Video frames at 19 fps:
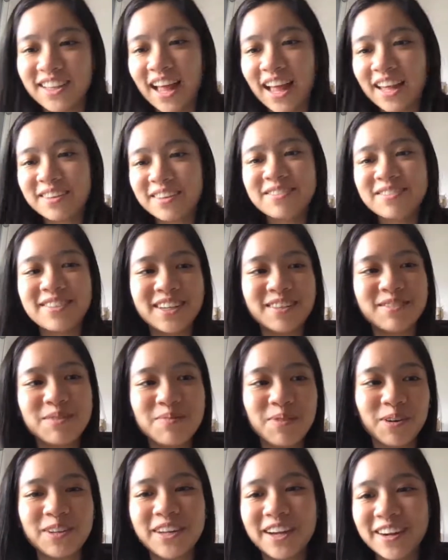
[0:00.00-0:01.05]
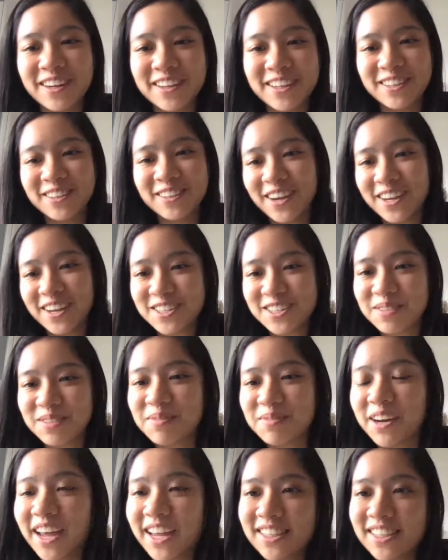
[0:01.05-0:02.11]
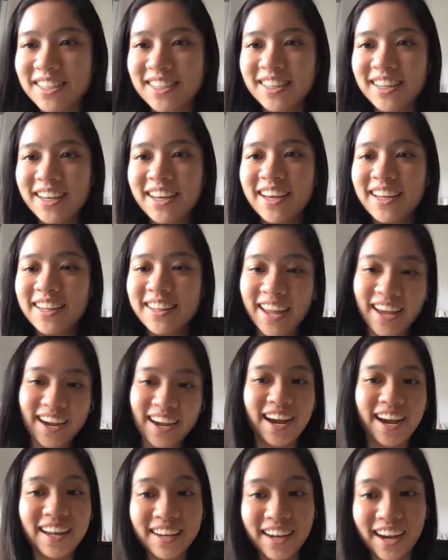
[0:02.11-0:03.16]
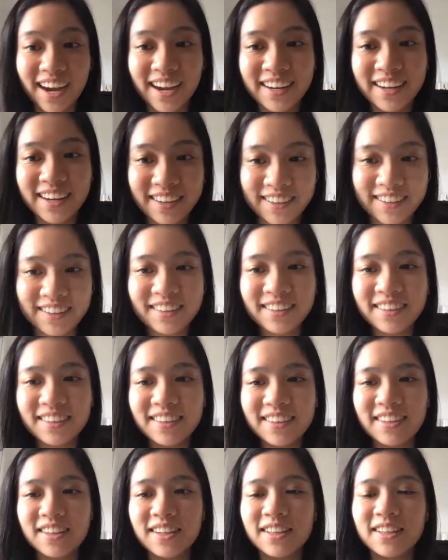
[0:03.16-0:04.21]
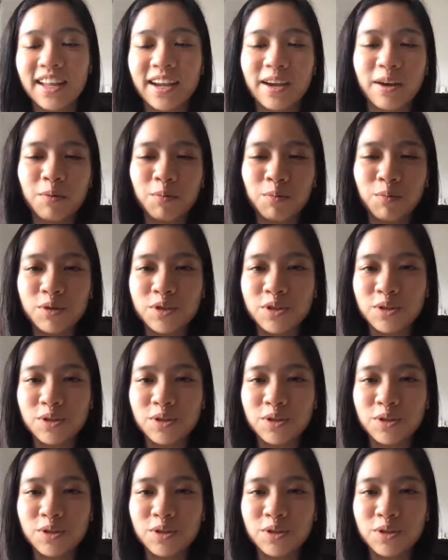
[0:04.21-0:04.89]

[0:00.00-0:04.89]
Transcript: I didn't really report directly to NG, but as in that kind of idea, would you